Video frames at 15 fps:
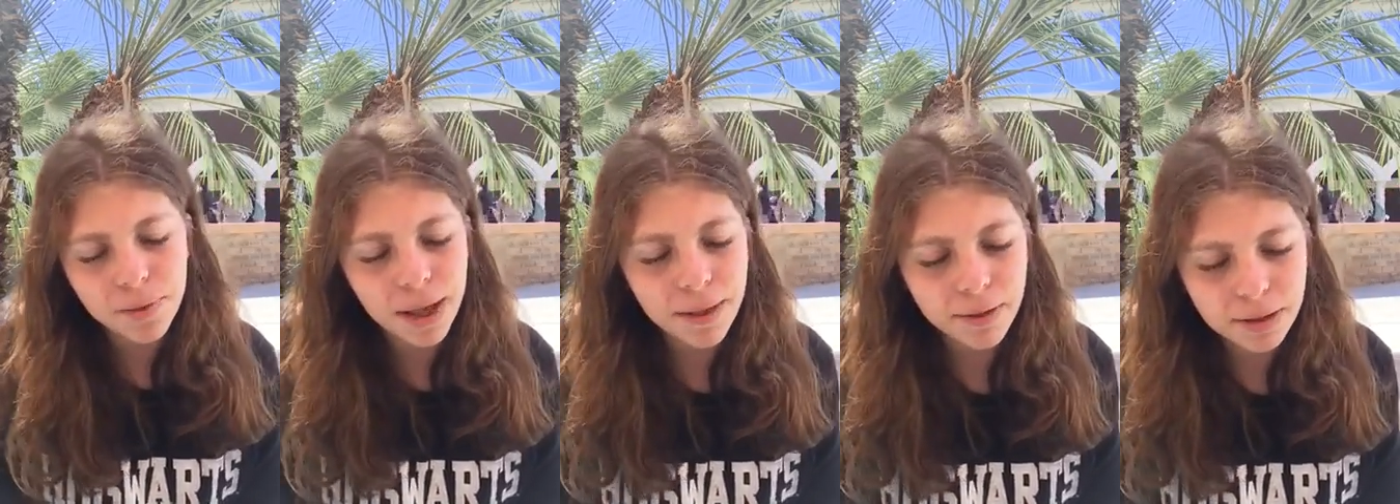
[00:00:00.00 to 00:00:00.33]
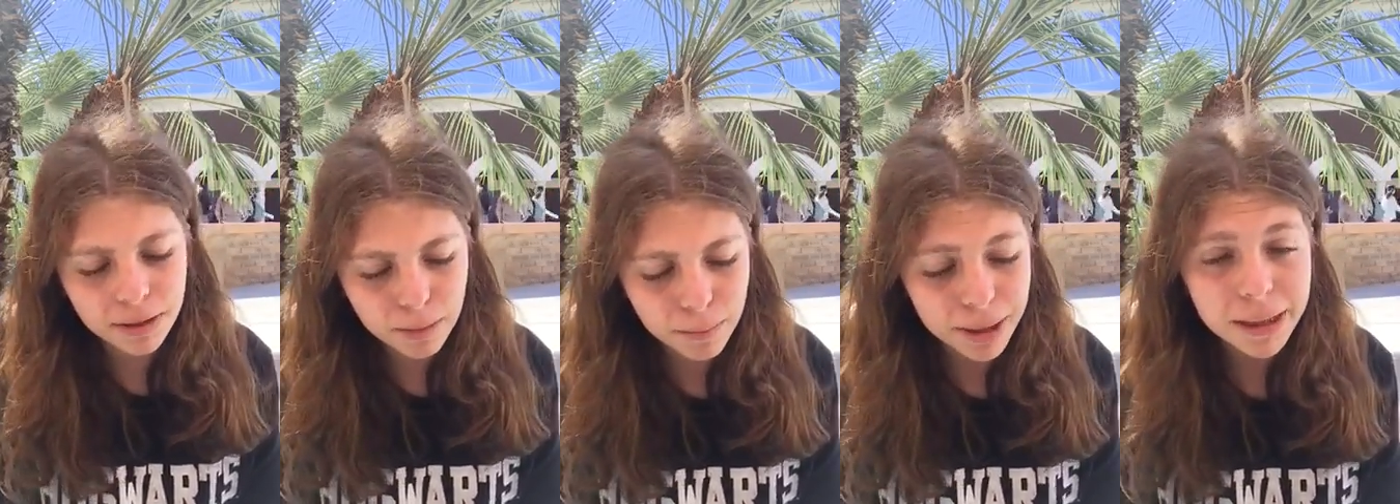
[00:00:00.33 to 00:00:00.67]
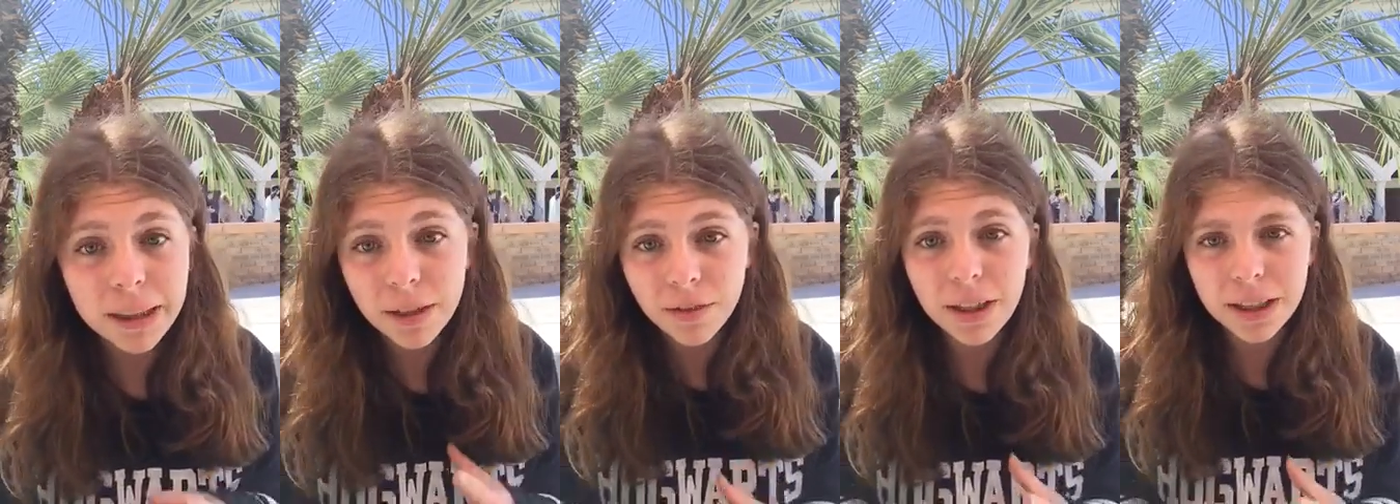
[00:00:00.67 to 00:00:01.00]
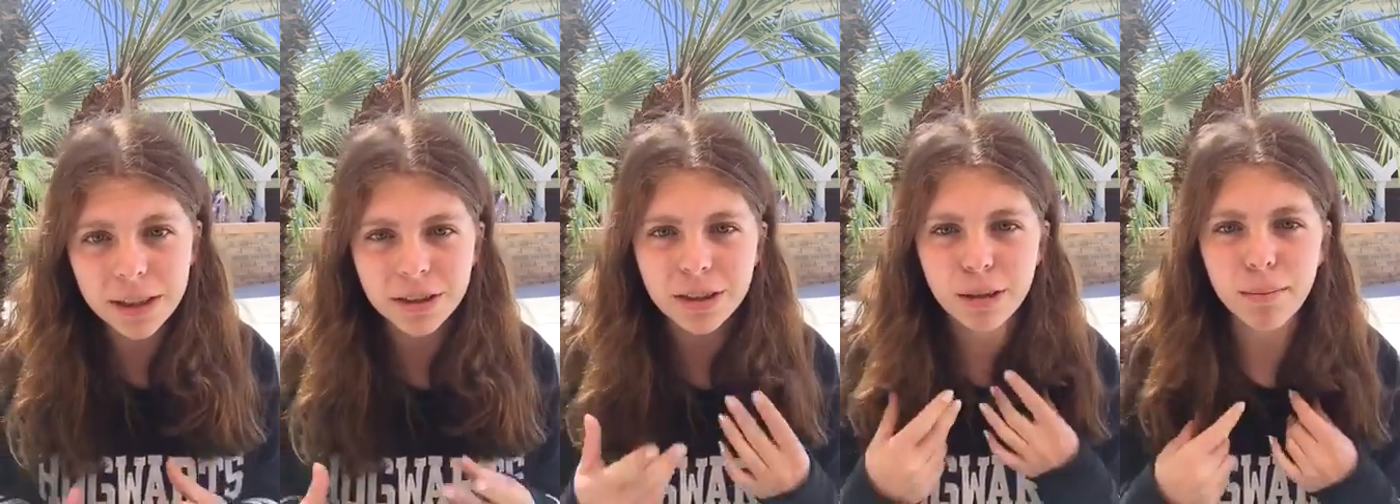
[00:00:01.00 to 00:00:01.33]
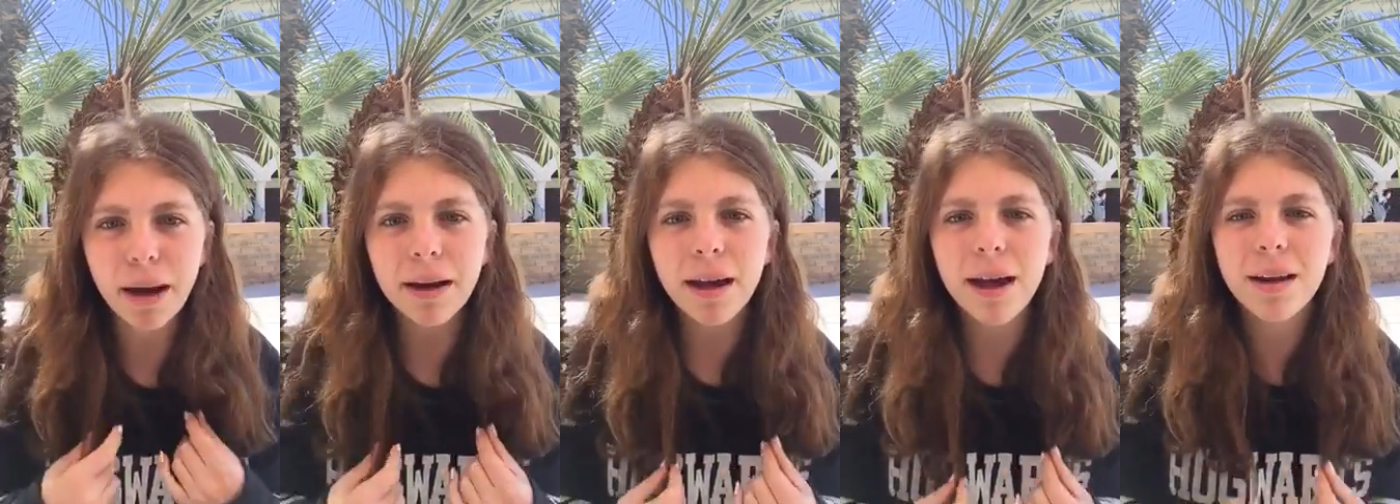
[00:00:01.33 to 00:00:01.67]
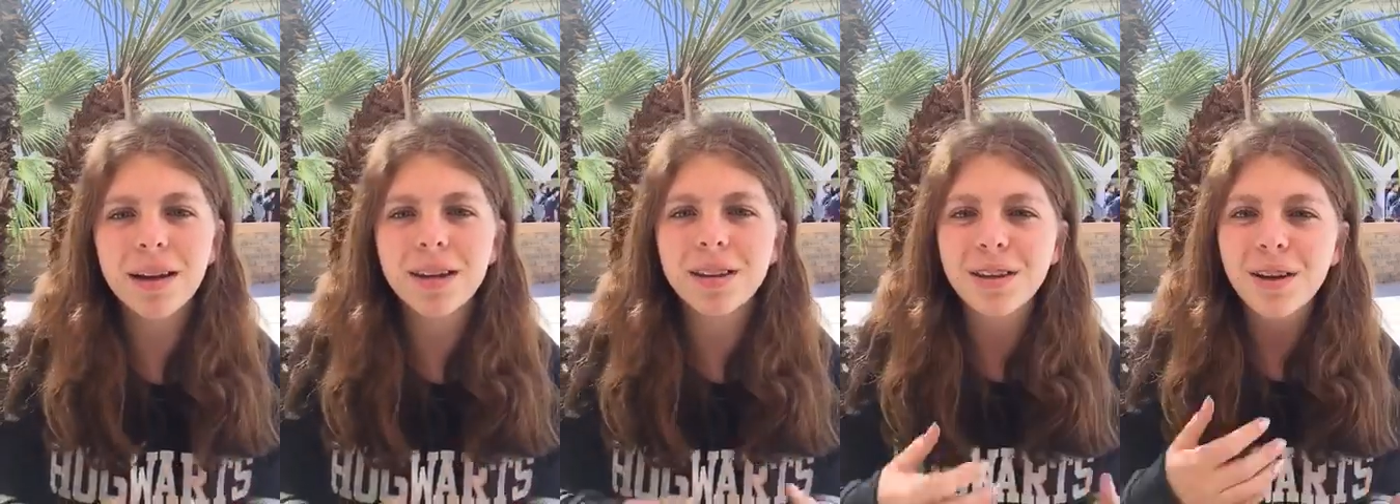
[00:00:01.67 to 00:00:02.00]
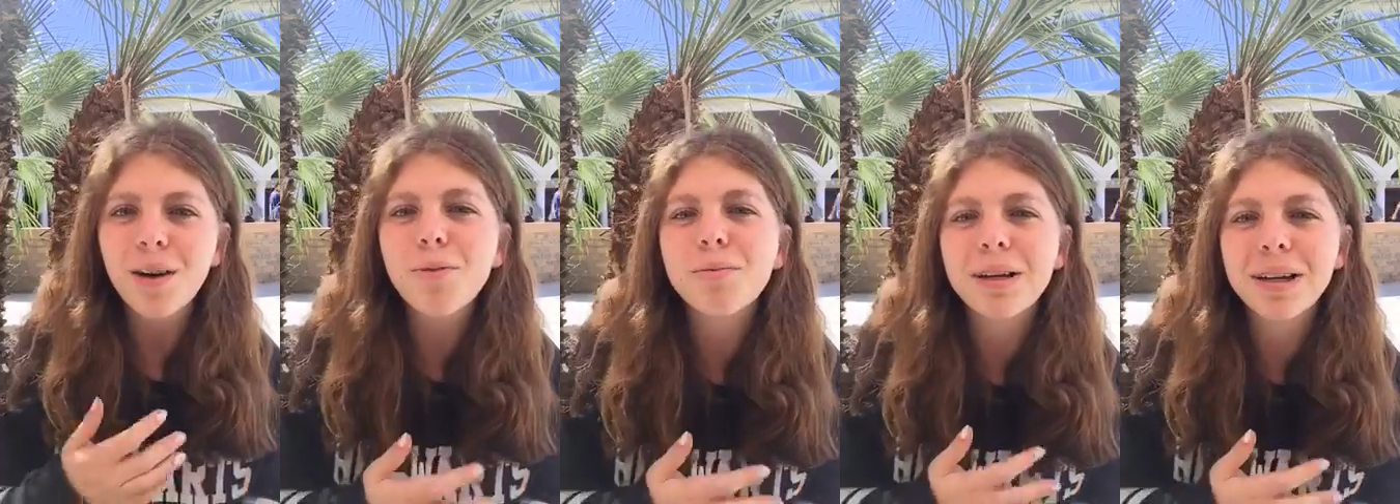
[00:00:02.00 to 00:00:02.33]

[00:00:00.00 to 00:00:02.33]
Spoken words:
and they made a TV series about it, and in the